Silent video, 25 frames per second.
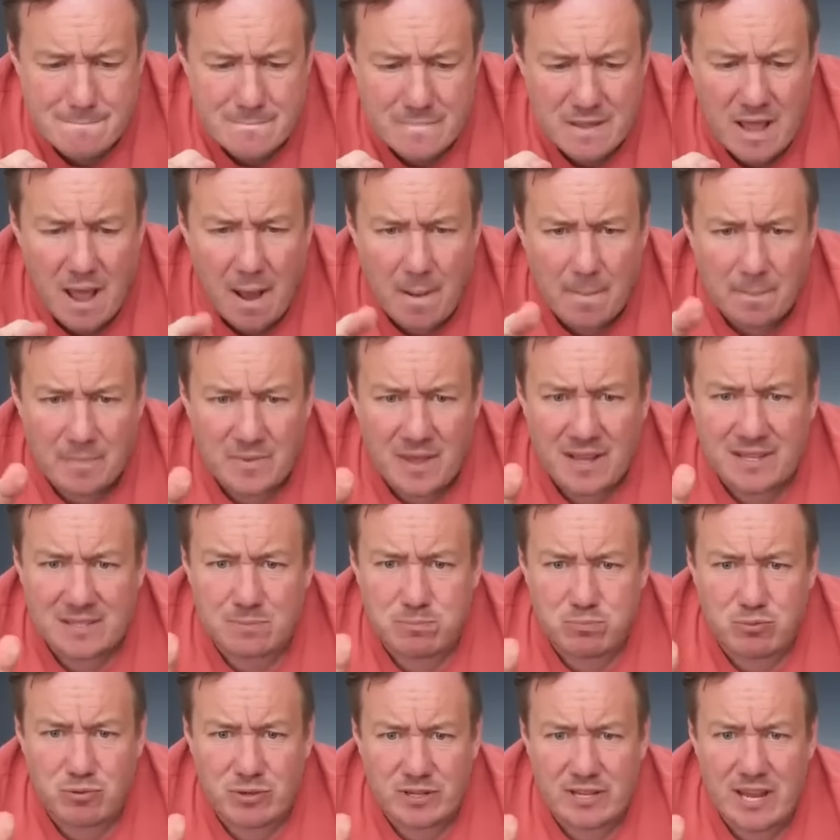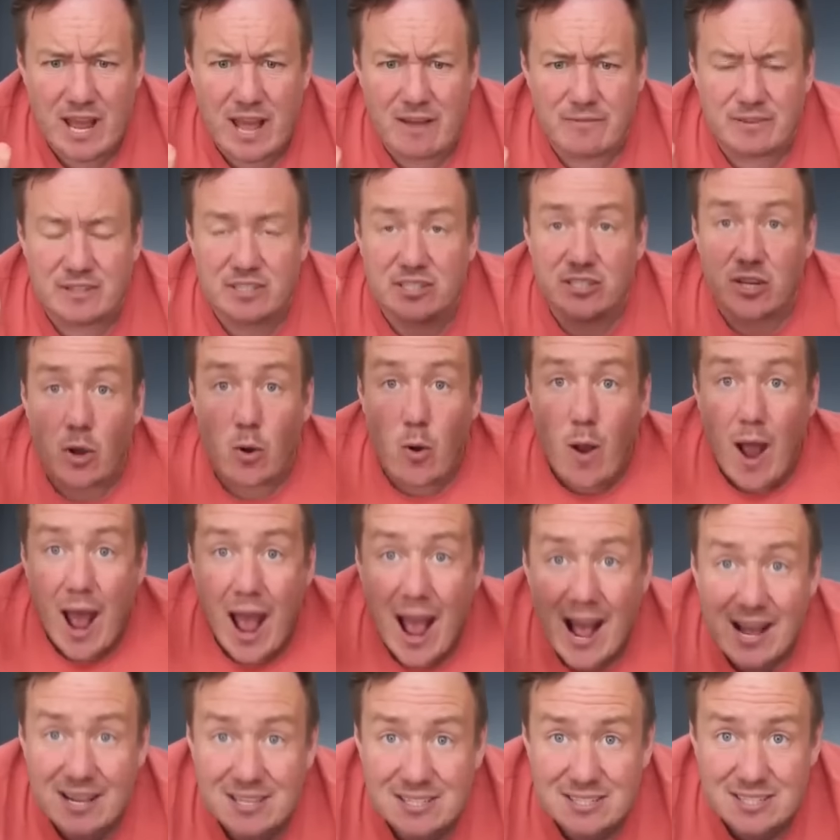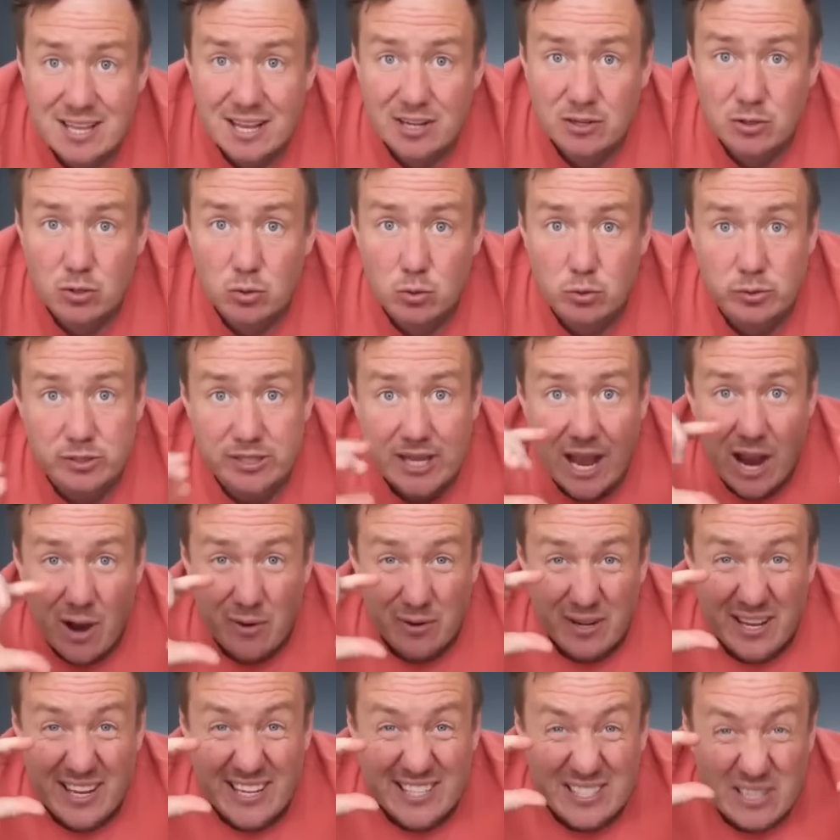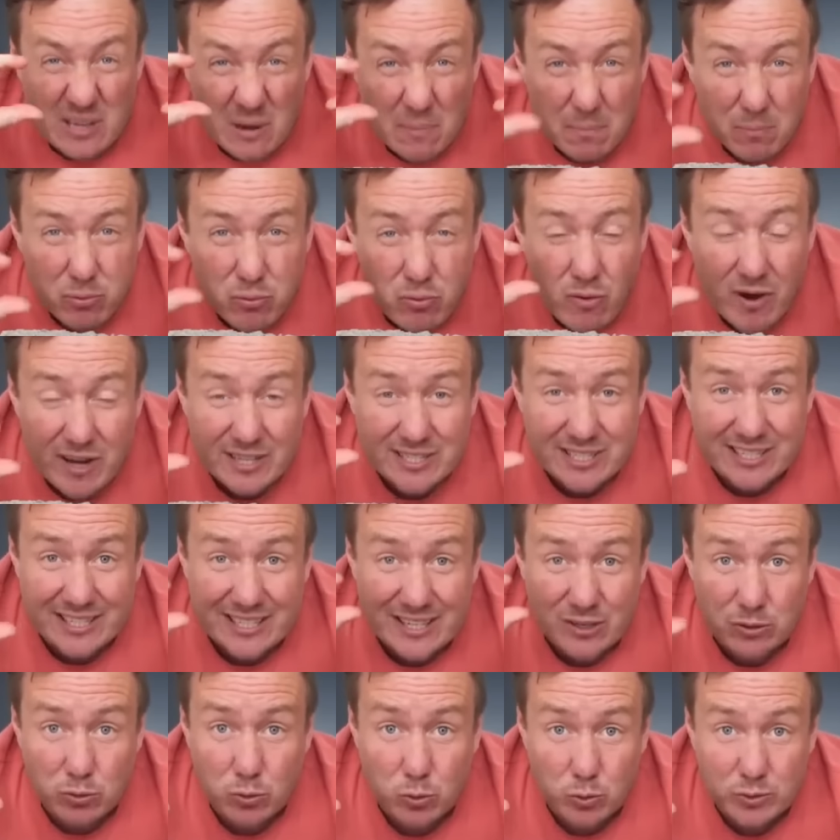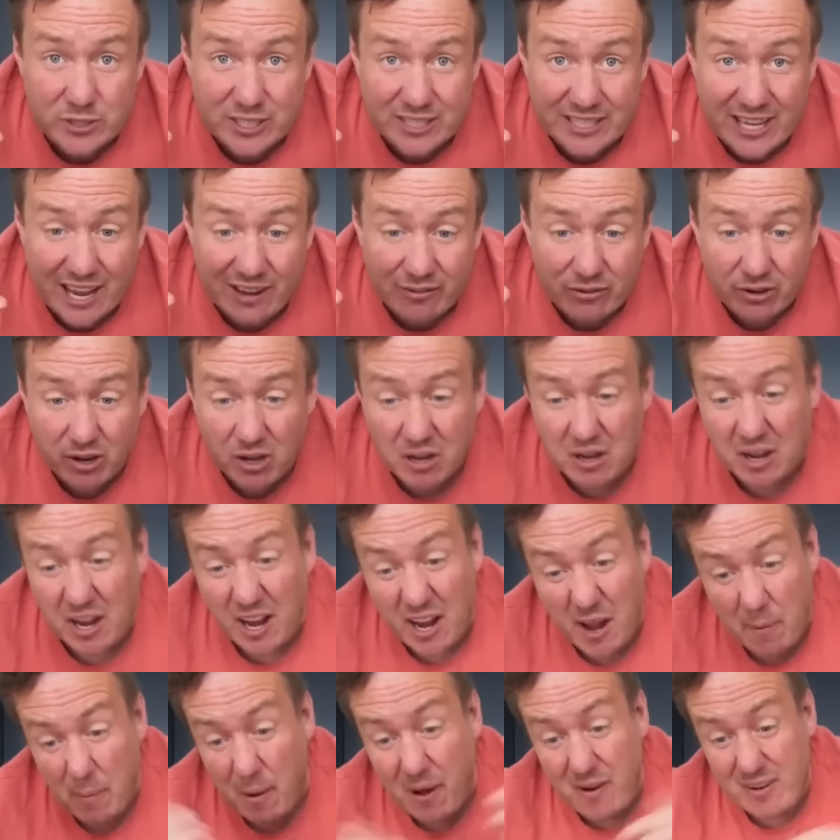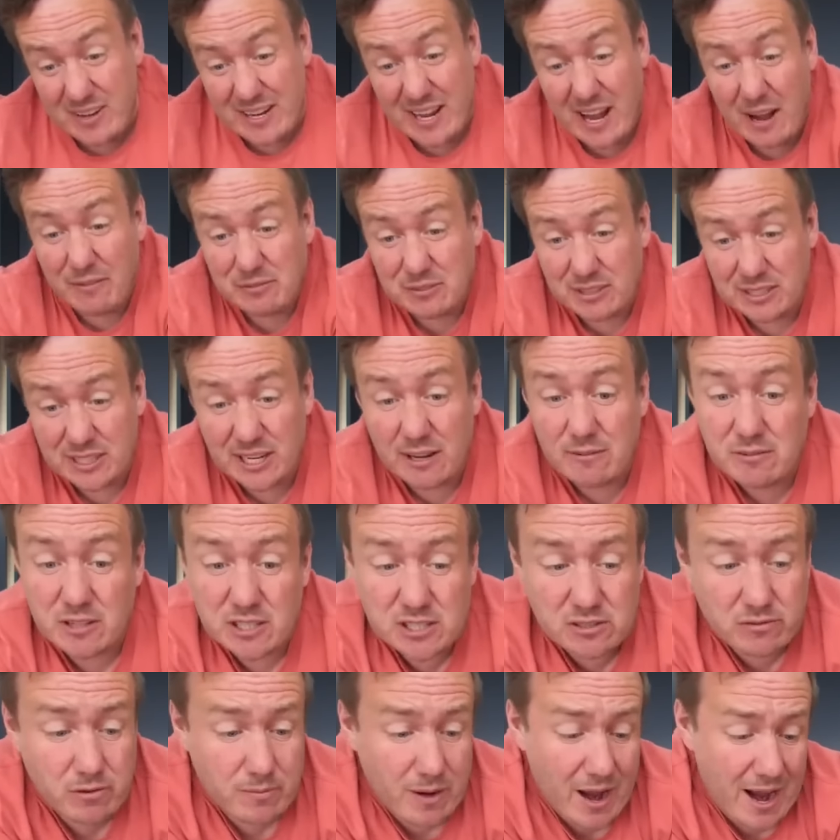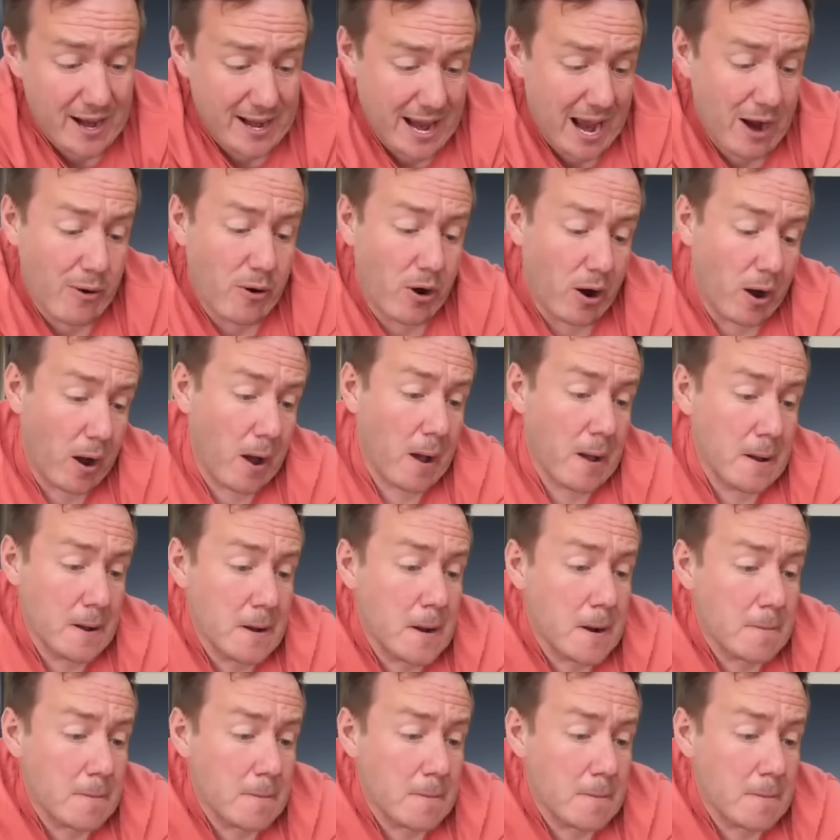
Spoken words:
Yeah, that's pretty heavy. So as that cools down, it's compressing it all together. I apparently have to leave this for about an hour.